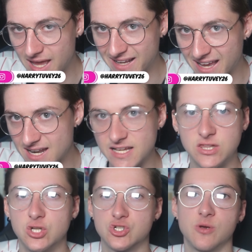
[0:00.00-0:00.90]
again, link in
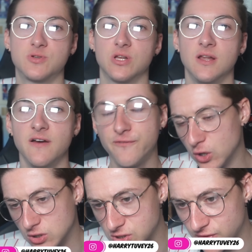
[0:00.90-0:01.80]
the description.
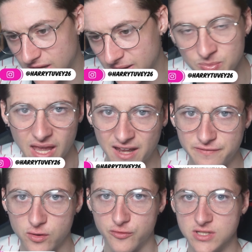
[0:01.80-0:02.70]
Follow us over there, and
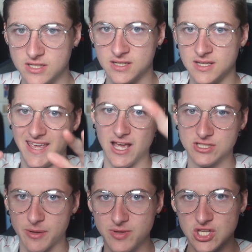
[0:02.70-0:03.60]
feel free to hit us
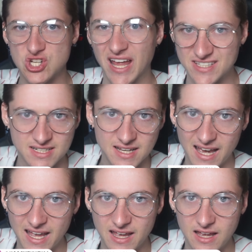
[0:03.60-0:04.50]
up in the chat,
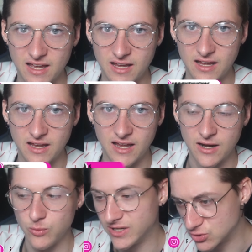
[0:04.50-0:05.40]
and
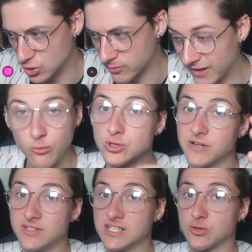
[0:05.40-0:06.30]
we can talk about it. We also
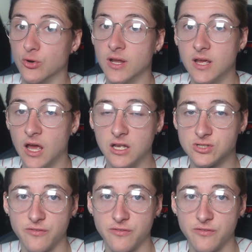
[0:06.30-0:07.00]
have a Discord, so